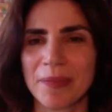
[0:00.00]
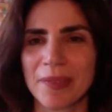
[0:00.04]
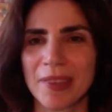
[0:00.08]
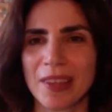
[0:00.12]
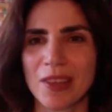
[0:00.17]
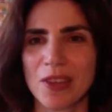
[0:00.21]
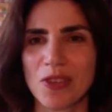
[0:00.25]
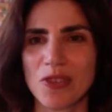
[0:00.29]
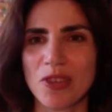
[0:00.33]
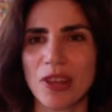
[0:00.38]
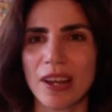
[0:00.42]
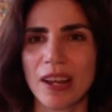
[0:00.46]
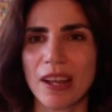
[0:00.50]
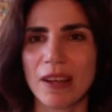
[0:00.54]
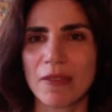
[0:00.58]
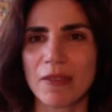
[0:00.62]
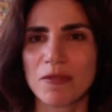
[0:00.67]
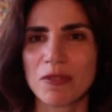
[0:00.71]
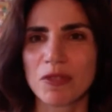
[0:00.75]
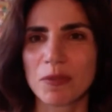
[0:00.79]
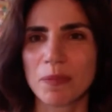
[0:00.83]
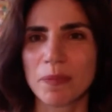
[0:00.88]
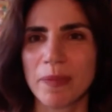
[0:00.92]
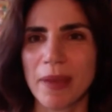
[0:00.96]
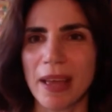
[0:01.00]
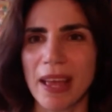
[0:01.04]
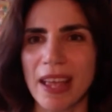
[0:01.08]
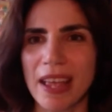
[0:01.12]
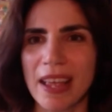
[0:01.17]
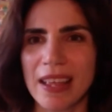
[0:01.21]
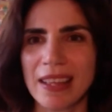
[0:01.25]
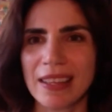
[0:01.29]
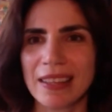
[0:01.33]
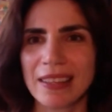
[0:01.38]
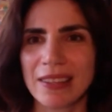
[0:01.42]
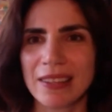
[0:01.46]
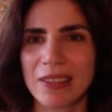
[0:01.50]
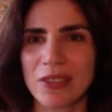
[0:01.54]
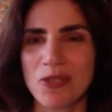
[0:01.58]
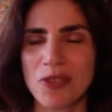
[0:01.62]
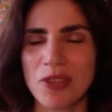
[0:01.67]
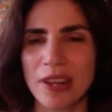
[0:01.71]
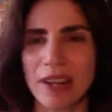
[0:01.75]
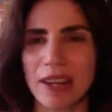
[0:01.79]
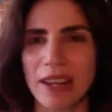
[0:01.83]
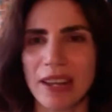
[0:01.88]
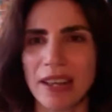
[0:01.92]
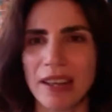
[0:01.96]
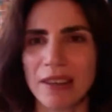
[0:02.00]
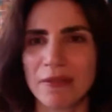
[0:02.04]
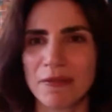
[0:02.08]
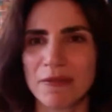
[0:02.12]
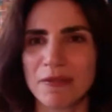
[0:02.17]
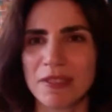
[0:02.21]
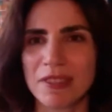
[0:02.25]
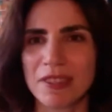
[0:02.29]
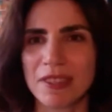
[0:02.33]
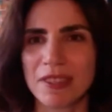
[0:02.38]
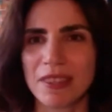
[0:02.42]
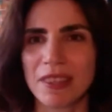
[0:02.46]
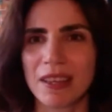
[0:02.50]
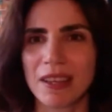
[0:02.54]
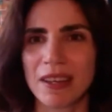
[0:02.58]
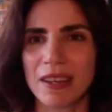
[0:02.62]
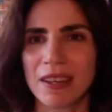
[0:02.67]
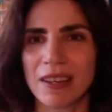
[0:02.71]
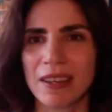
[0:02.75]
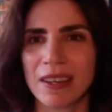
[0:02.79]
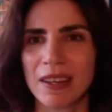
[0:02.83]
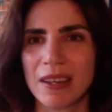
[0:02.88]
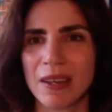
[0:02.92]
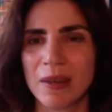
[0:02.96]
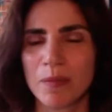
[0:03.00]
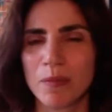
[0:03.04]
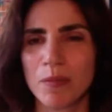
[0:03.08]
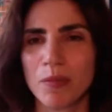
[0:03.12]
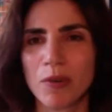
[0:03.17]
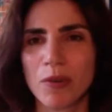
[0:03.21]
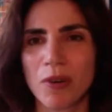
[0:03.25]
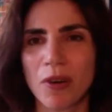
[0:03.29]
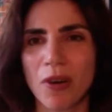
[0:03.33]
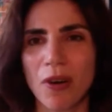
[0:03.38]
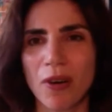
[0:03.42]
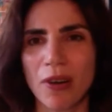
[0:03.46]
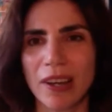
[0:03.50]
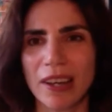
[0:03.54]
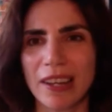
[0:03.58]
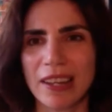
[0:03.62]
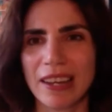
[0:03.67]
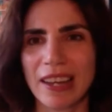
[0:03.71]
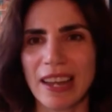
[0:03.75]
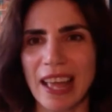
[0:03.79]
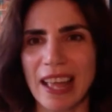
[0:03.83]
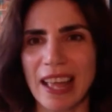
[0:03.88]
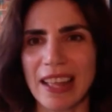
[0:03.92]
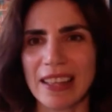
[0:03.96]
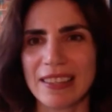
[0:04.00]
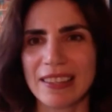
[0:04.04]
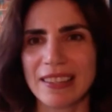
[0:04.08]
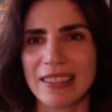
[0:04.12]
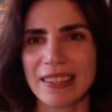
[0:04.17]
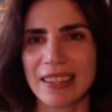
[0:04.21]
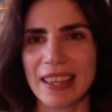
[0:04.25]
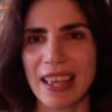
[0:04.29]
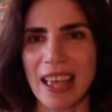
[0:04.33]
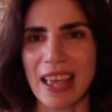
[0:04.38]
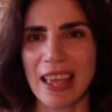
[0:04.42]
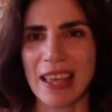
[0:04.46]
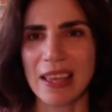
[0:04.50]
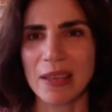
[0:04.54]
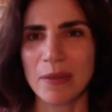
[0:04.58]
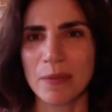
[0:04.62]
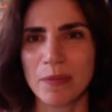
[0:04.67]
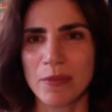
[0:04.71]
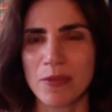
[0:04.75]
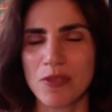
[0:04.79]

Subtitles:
she loves to paint. She loves the bucolic landscape.